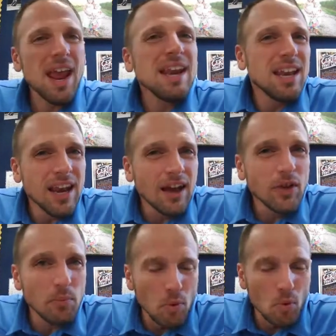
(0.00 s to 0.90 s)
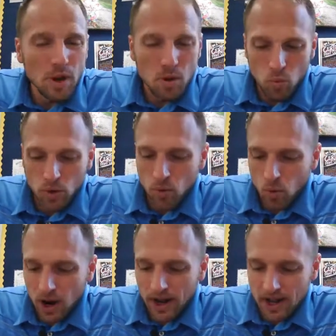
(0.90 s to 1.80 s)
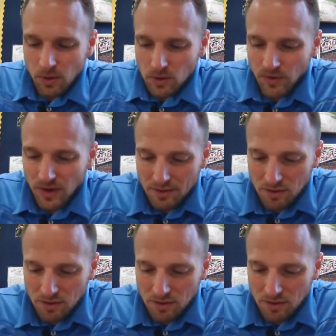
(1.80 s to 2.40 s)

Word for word: another point where y equals 5.